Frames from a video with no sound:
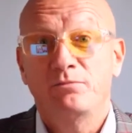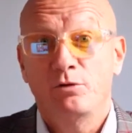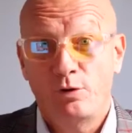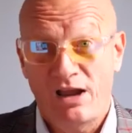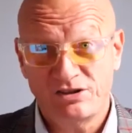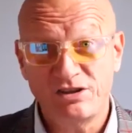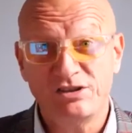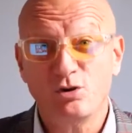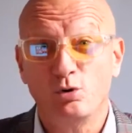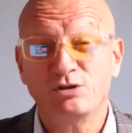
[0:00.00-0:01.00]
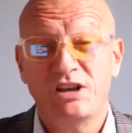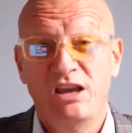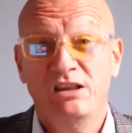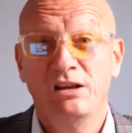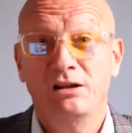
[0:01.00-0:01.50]
We actually saw
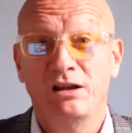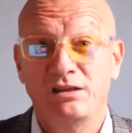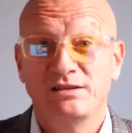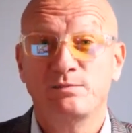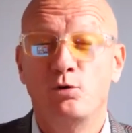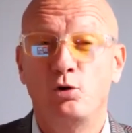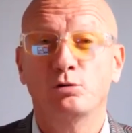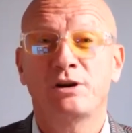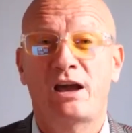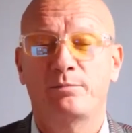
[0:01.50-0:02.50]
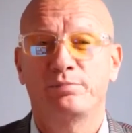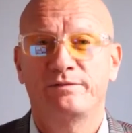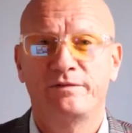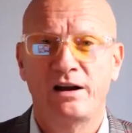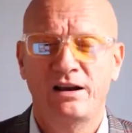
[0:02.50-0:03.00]
technically the small cap
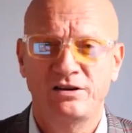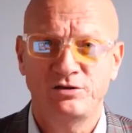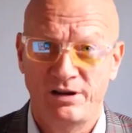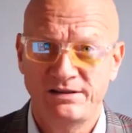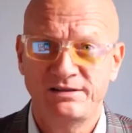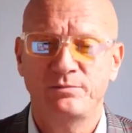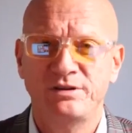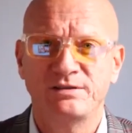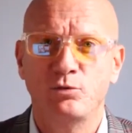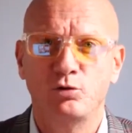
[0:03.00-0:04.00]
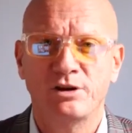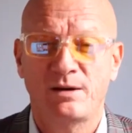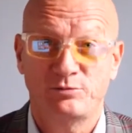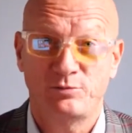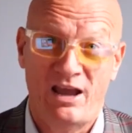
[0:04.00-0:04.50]
financial, S&P small
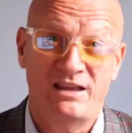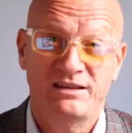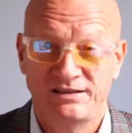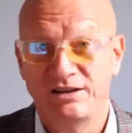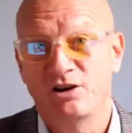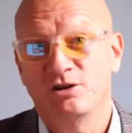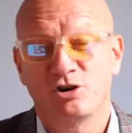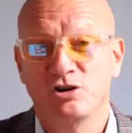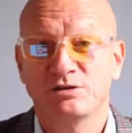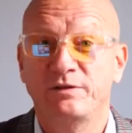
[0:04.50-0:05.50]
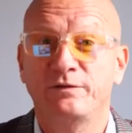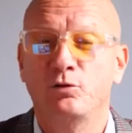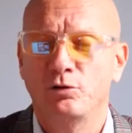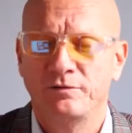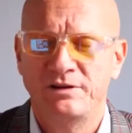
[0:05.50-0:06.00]
caps. We had this in our charts
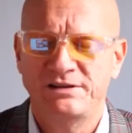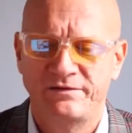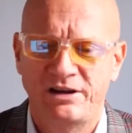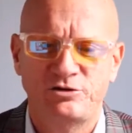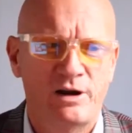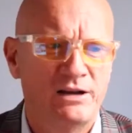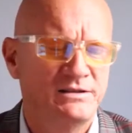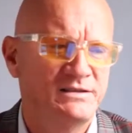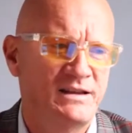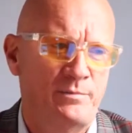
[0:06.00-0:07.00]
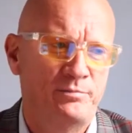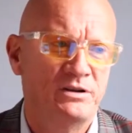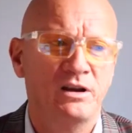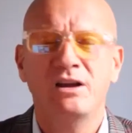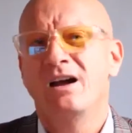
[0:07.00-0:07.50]
before all of these eventualities
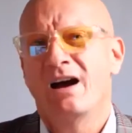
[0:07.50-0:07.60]
happened.